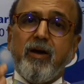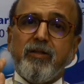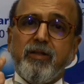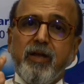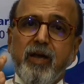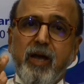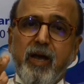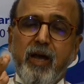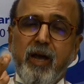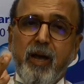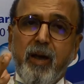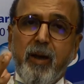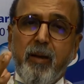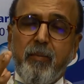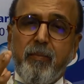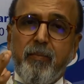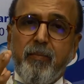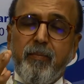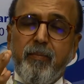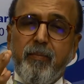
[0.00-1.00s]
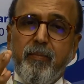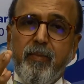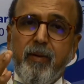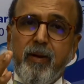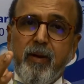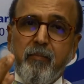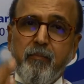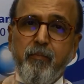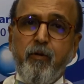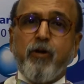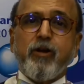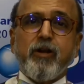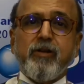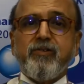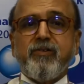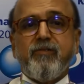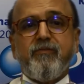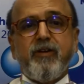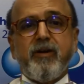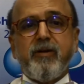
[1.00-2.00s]
the
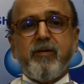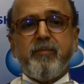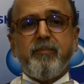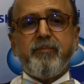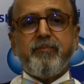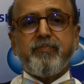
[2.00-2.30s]
importance of it.